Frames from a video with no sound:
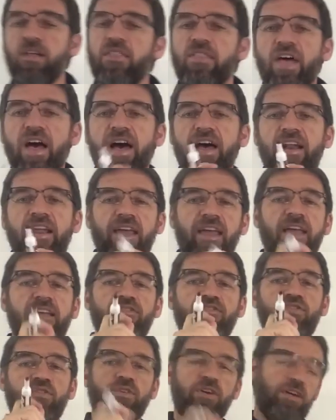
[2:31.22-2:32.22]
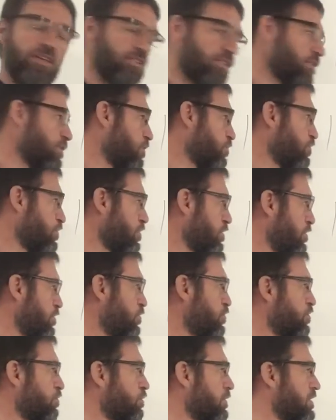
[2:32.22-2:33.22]
That answer has no
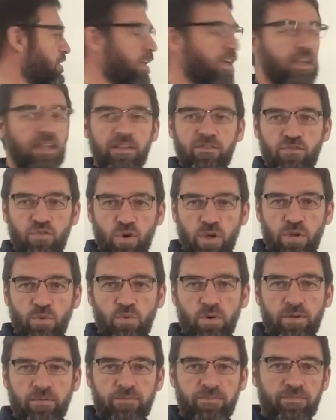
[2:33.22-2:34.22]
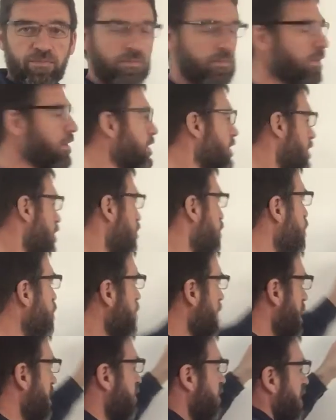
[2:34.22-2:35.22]
solution with negative 21. If you
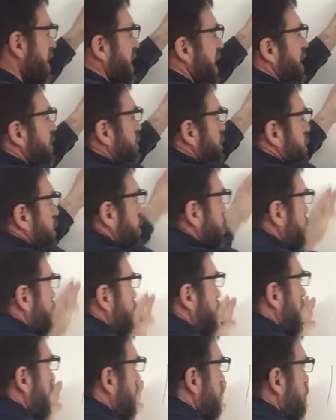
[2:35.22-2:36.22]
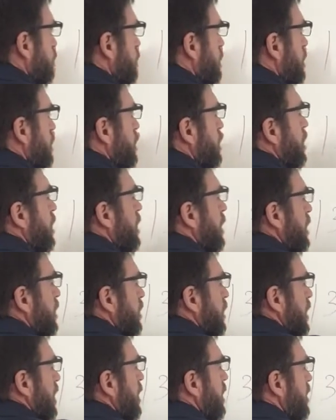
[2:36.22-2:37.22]
have an absolute value here,
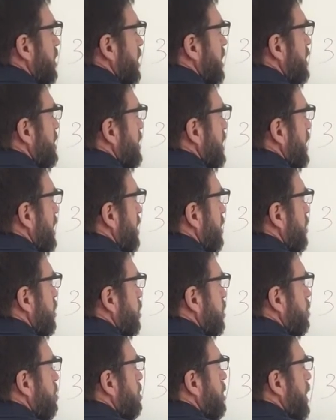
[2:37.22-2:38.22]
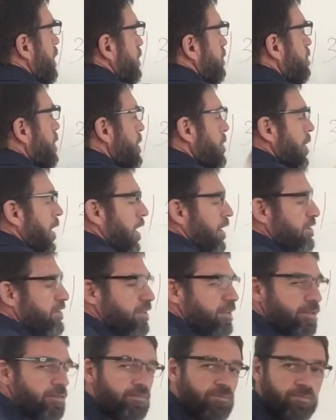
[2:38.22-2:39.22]
this answer must be
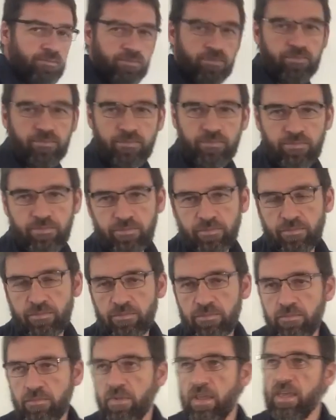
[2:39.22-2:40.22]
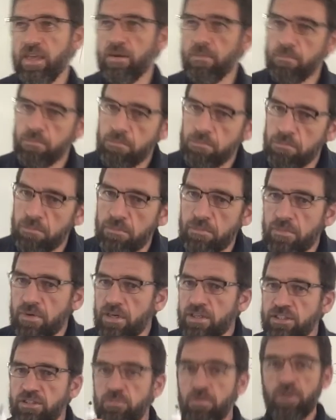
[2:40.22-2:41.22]
positive. It
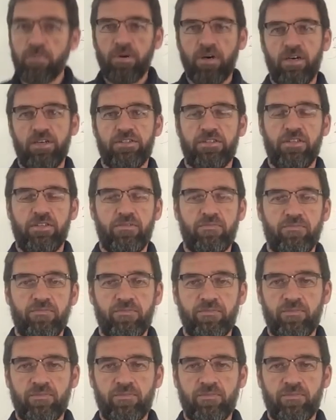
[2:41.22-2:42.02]
must be positive,